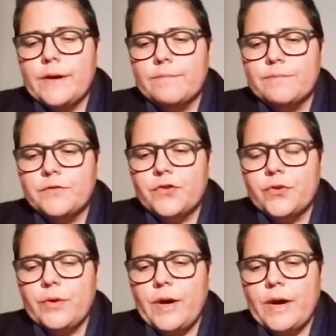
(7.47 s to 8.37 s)
Yeah,
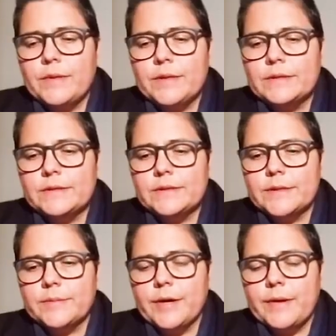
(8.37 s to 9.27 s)
so I've been
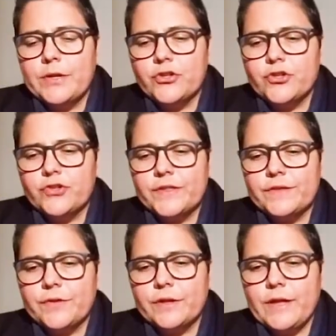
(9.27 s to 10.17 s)
listening about
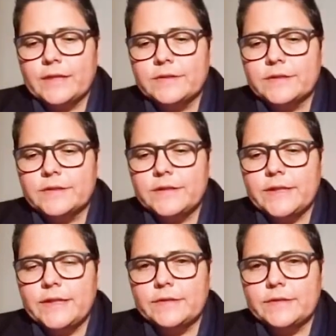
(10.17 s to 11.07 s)
Measure C for the last
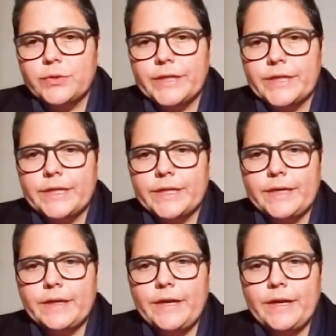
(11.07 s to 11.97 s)
sixty days and
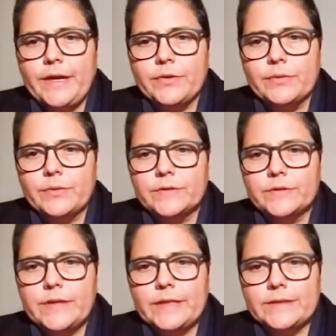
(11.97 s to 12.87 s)
reading, and, and I knew
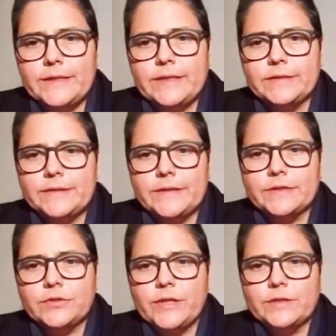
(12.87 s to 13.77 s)
it was a nineteen
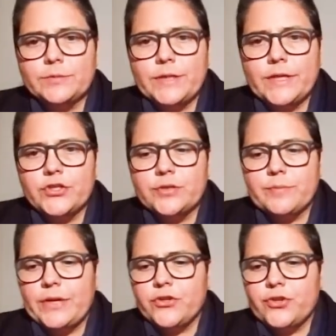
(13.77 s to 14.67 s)
eighty-six
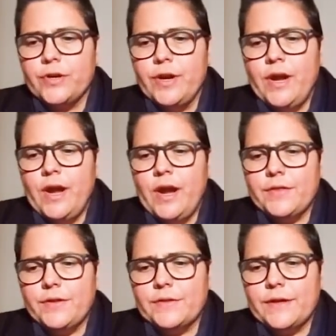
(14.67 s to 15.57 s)
transportation measure.
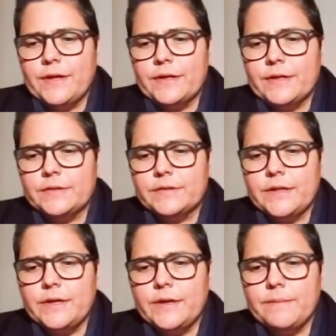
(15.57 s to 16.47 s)
I think that
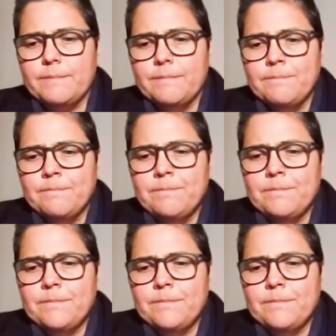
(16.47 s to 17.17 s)
it's, um,